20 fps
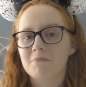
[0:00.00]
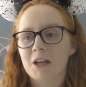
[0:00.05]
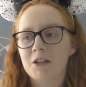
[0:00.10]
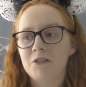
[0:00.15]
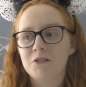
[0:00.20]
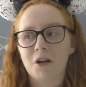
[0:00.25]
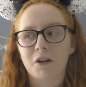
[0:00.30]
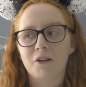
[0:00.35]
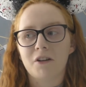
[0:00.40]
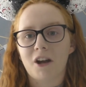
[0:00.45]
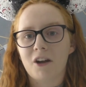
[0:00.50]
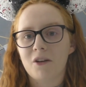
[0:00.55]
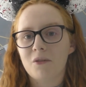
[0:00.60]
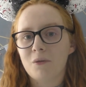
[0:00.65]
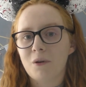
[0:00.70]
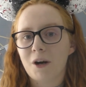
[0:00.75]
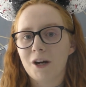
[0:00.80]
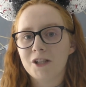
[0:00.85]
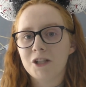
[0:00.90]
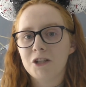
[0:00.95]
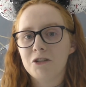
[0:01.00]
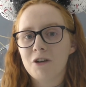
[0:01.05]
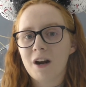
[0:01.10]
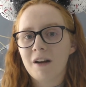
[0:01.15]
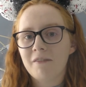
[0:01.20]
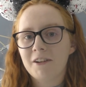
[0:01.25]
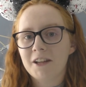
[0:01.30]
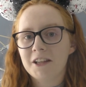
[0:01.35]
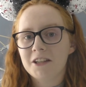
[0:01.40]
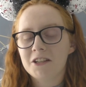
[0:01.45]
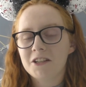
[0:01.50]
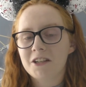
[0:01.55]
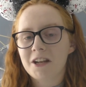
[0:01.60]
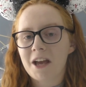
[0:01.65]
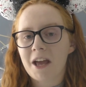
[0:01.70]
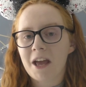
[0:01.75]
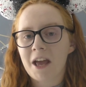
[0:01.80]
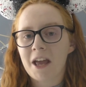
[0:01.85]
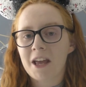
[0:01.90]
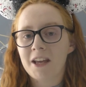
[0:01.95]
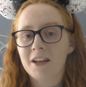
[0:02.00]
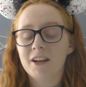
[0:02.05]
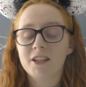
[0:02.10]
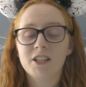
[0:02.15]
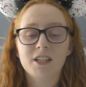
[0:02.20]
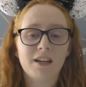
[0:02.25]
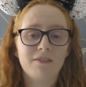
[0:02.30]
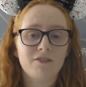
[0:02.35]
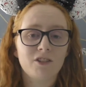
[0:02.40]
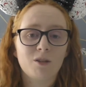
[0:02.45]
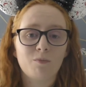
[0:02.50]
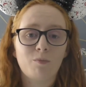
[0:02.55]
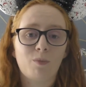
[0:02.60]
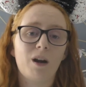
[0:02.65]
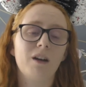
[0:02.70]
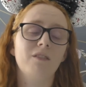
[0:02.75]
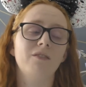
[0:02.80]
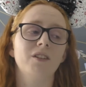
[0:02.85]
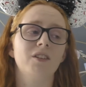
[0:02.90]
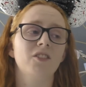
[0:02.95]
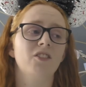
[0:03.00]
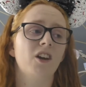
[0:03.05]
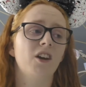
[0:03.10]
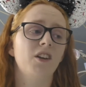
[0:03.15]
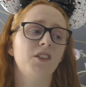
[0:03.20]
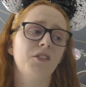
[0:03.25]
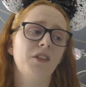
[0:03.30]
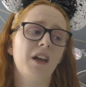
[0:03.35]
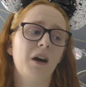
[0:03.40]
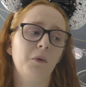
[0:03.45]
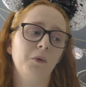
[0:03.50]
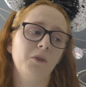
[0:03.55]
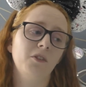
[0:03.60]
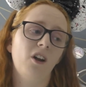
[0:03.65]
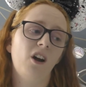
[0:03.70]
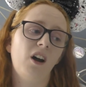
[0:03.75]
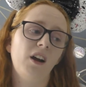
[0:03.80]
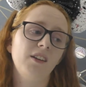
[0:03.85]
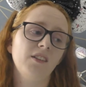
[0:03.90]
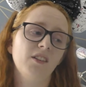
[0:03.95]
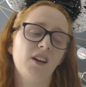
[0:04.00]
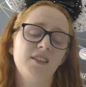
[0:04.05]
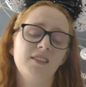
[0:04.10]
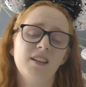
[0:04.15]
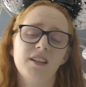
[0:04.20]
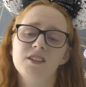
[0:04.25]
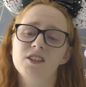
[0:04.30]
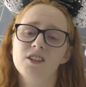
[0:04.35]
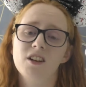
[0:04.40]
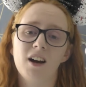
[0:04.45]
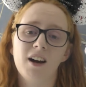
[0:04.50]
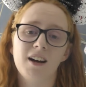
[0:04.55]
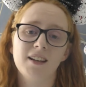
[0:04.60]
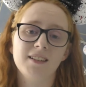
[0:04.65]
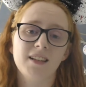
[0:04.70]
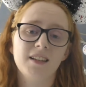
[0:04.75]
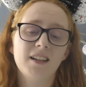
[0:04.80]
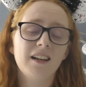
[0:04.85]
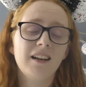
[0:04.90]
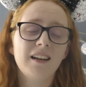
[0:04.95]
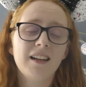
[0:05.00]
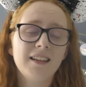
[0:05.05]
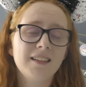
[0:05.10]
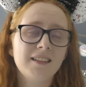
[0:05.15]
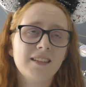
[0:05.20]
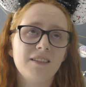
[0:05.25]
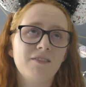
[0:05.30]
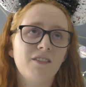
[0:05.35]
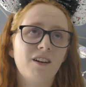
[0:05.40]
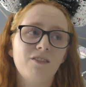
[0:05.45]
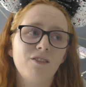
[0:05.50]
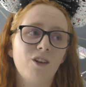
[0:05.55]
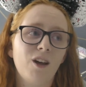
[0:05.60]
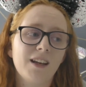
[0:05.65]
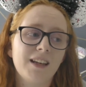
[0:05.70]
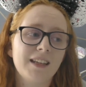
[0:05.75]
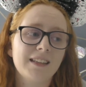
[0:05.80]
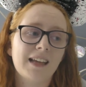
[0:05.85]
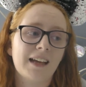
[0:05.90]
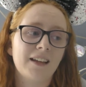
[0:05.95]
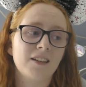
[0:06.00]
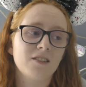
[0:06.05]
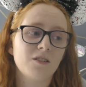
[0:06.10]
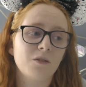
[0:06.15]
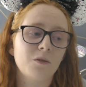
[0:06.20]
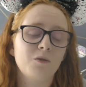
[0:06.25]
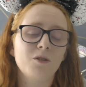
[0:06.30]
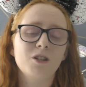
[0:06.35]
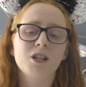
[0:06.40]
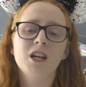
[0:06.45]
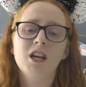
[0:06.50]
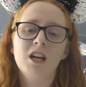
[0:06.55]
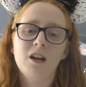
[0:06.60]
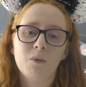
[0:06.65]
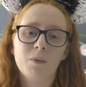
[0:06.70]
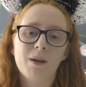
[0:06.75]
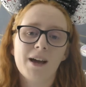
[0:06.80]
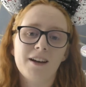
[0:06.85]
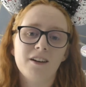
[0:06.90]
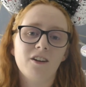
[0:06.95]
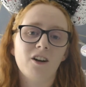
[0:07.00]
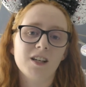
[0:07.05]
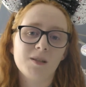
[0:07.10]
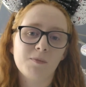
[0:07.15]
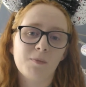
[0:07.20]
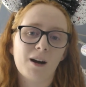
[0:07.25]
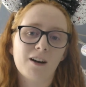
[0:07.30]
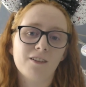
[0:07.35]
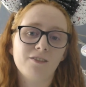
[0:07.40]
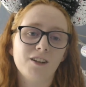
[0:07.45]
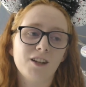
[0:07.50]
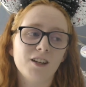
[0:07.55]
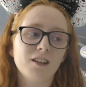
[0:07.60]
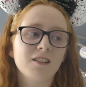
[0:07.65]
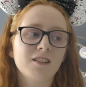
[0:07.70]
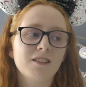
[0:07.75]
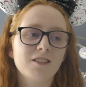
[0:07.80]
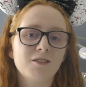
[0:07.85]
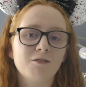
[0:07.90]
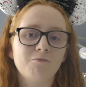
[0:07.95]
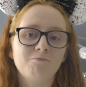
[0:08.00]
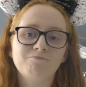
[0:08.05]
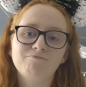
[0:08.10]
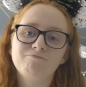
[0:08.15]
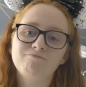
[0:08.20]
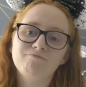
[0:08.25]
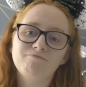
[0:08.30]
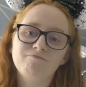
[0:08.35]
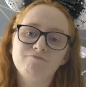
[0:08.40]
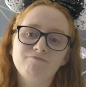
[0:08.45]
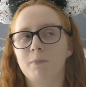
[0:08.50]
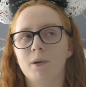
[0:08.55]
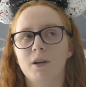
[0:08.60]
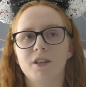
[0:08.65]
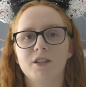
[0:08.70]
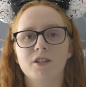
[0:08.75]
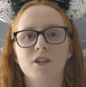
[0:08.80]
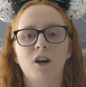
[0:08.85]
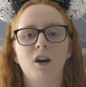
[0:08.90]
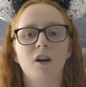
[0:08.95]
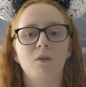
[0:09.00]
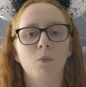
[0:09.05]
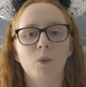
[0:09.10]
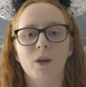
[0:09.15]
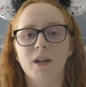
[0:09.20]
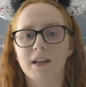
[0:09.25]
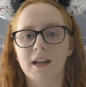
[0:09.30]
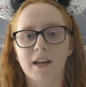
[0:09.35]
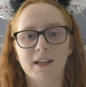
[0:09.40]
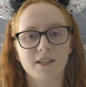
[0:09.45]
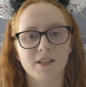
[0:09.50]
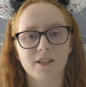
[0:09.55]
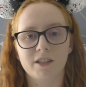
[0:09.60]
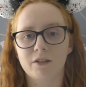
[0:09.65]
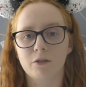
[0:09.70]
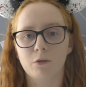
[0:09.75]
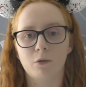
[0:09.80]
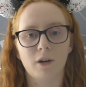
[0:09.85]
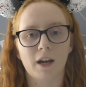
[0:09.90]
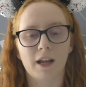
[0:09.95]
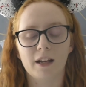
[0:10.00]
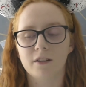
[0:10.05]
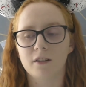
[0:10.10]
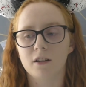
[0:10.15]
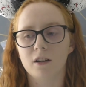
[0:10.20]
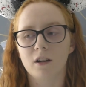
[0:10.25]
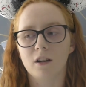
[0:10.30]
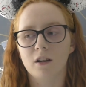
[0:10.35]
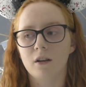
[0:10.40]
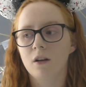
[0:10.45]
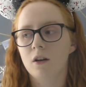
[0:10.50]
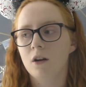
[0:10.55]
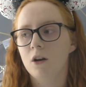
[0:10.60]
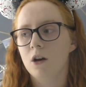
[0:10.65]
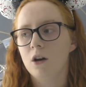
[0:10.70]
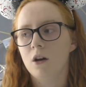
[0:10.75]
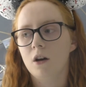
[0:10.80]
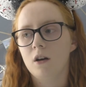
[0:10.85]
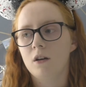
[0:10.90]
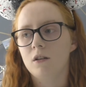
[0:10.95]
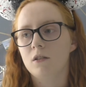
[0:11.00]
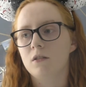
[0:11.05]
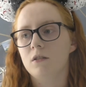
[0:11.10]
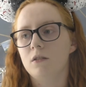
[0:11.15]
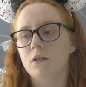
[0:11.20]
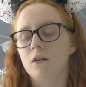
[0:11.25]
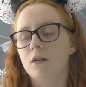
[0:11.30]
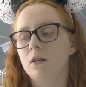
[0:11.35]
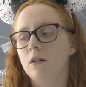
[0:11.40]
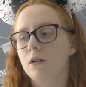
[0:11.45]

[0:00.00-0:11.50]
don't know if we're actually travelling today. I did have a good breakfast though, so that was nice. I said at least if our flight gets cancelled, we had a nice breakfast. By the time we landed in Orlando, oh,